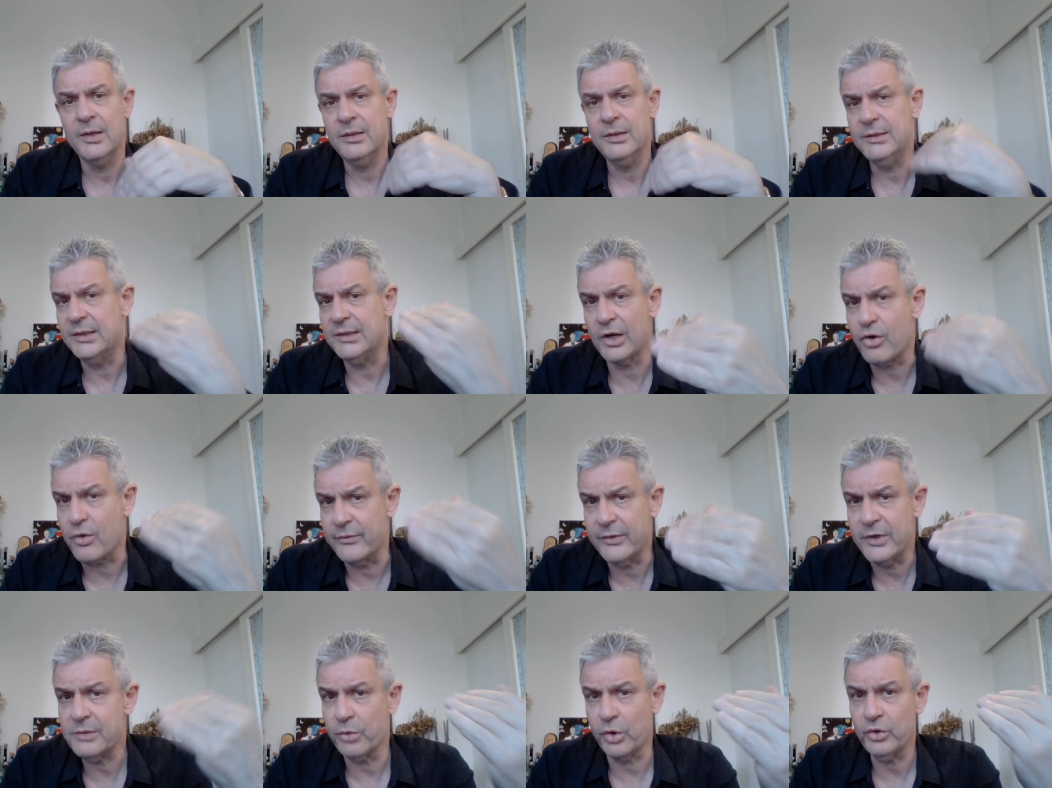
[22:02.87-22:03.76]
that the
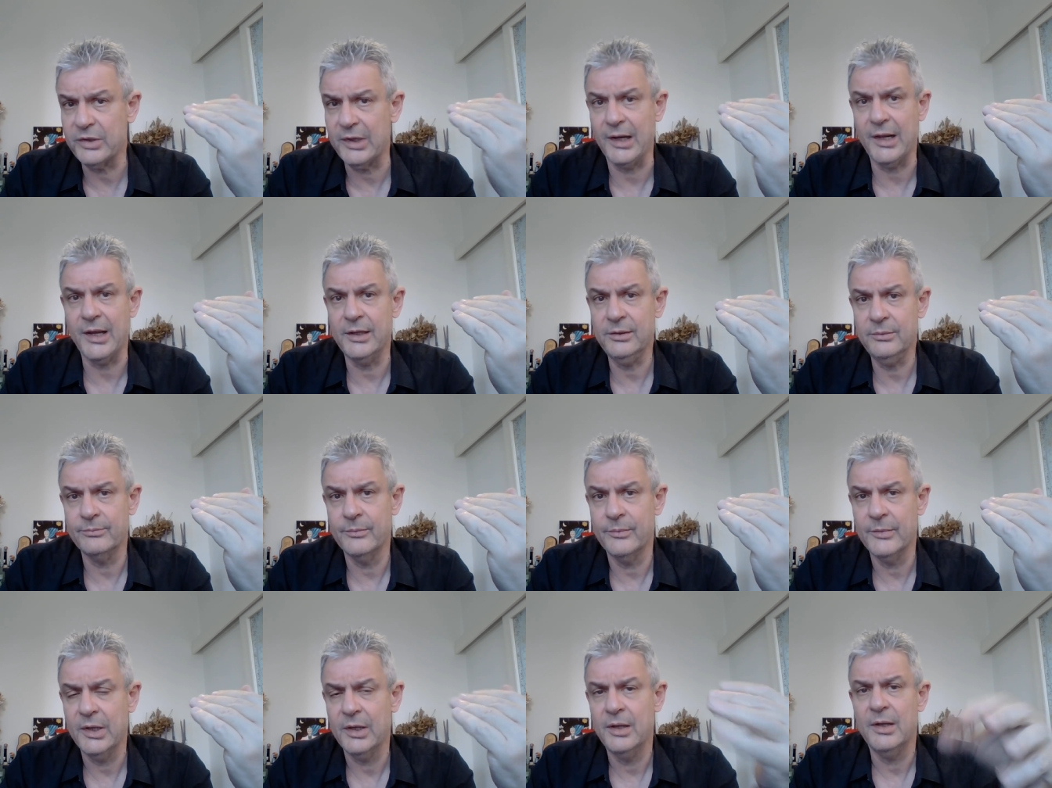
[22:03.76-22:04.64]
covert borderline
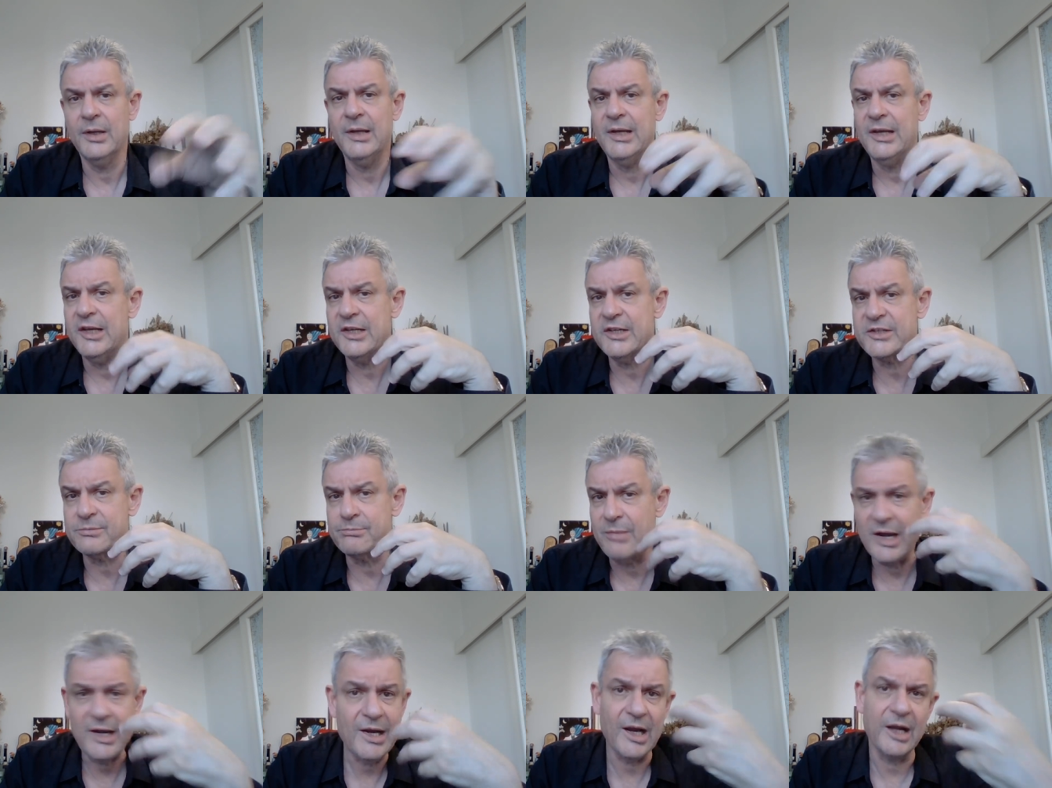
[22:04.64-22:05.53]
has
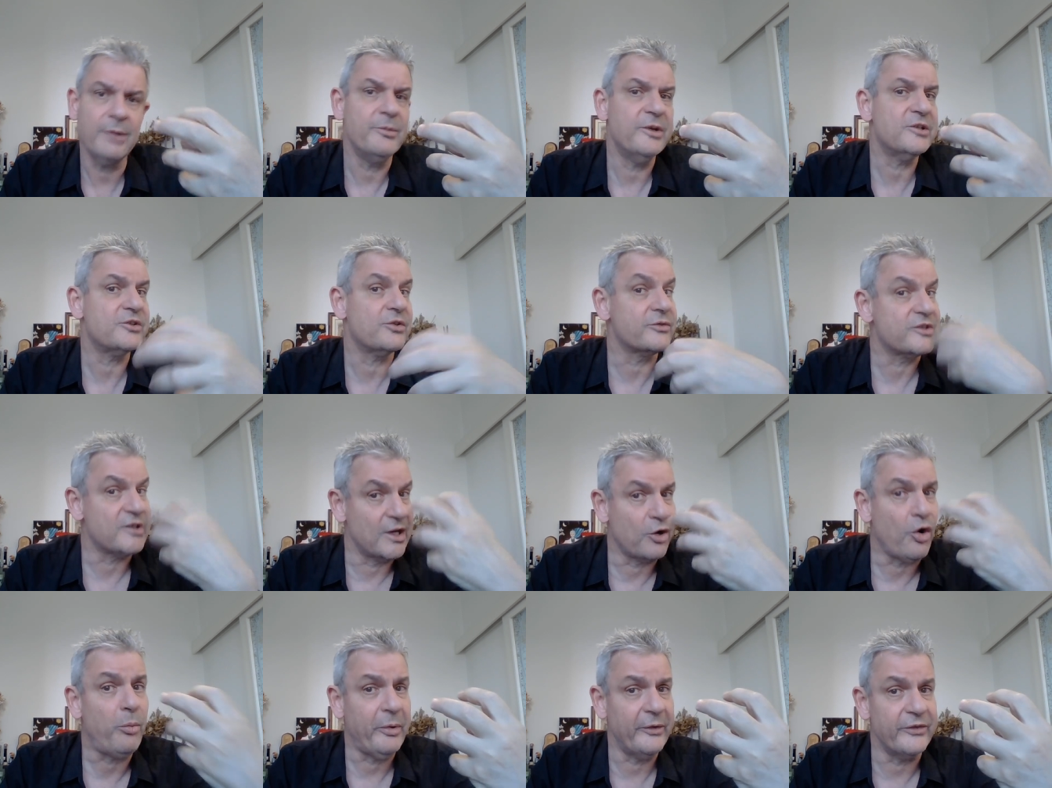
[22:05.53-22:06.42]
many elements of
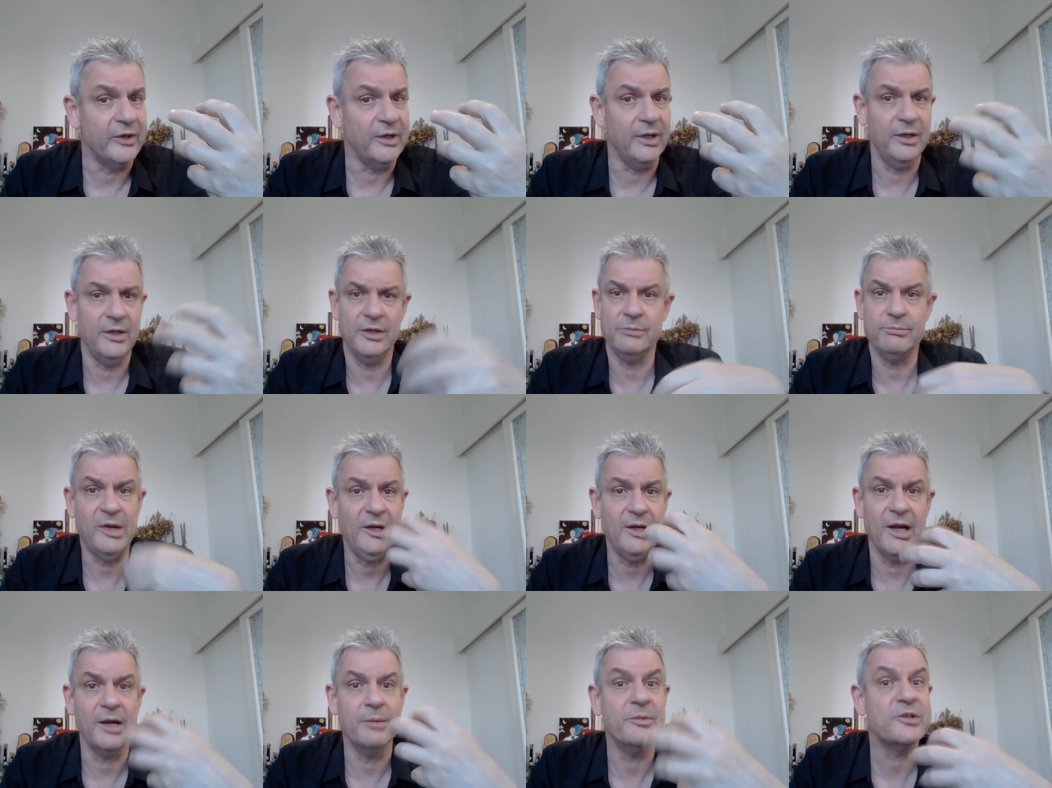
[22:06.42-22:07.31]
psychopathy and
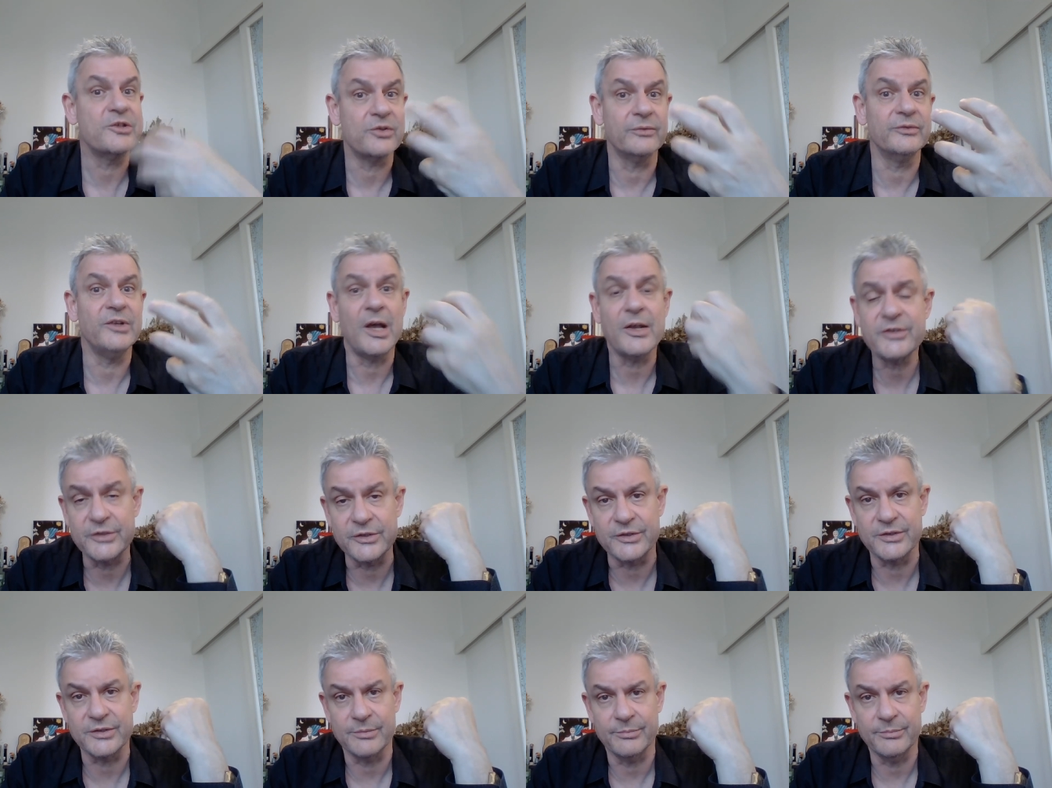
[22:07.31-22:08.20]
many elements of
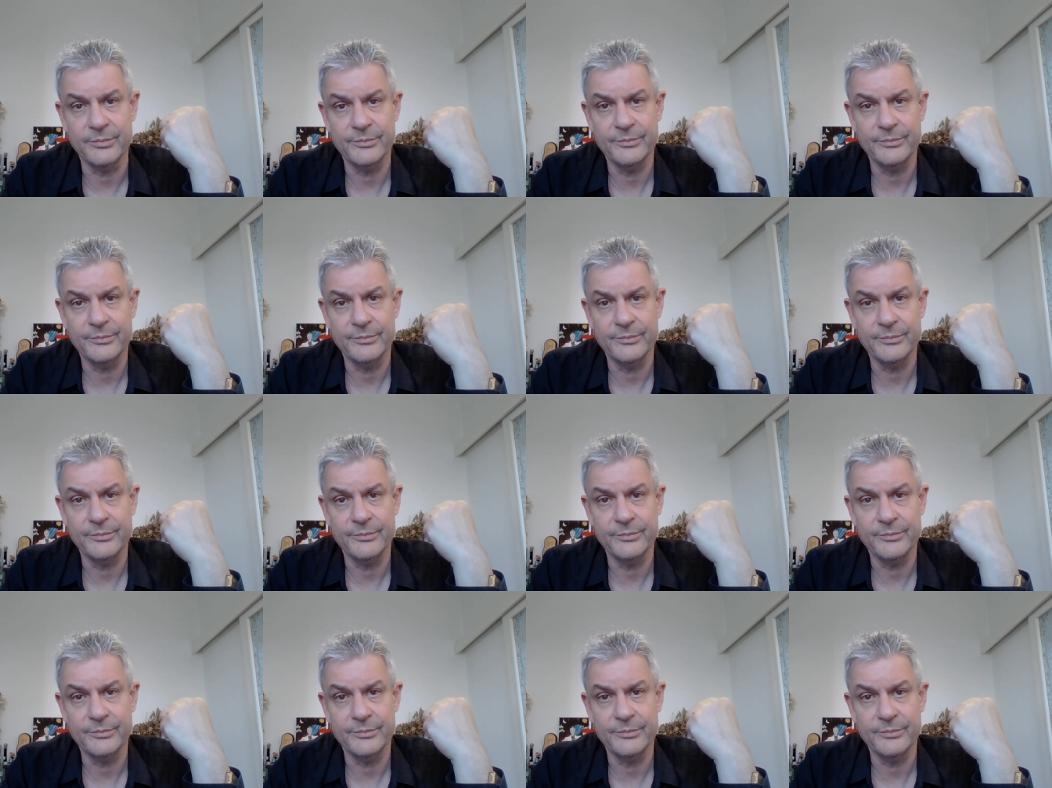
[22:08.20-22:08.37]
narcissism.